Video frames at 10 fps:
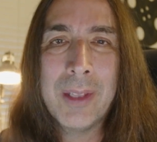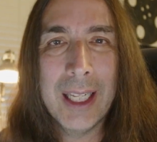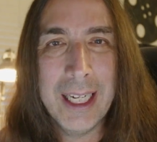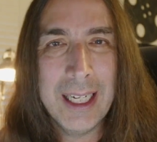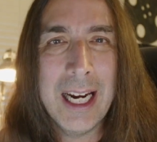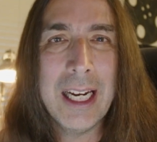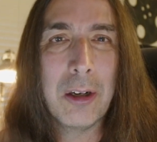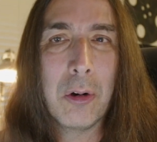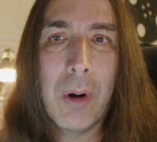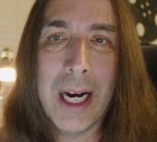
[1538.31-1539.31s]
like kind
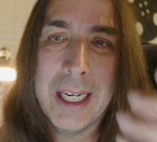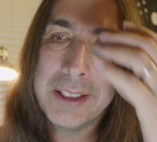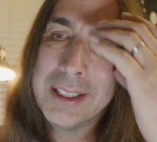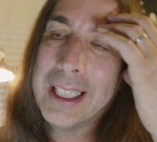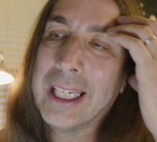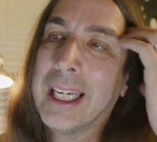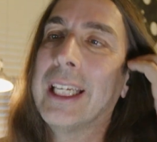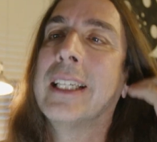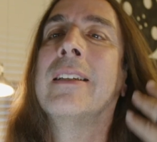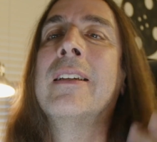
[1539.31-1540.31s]
of choir
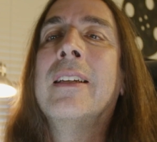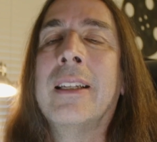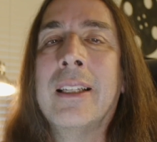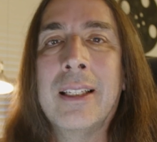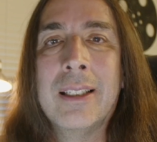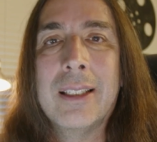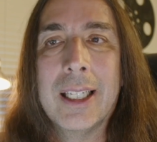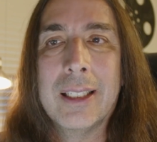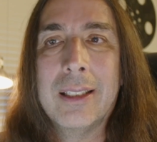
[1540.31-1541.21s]
singing that